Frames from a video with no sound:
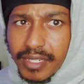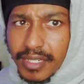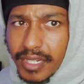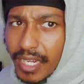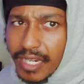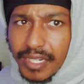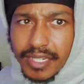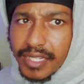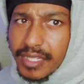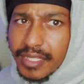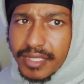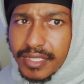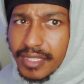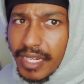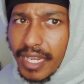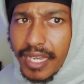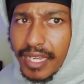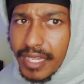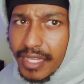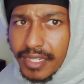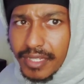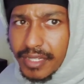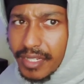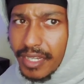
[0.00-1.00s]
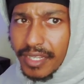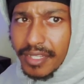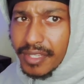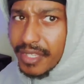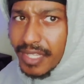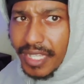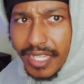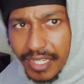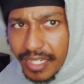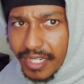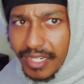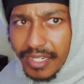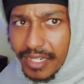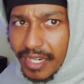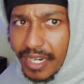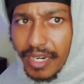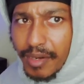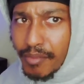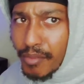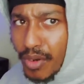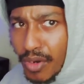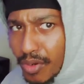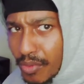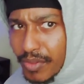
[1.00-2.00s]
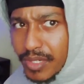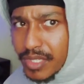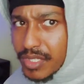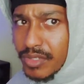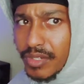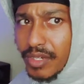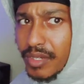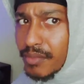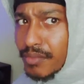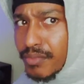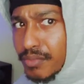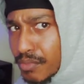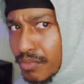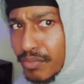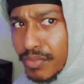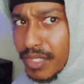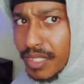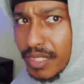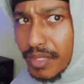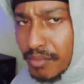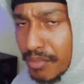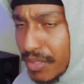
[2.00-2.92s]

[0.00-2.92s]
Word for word: Like, that's not a thing. Like, I'm always going to with the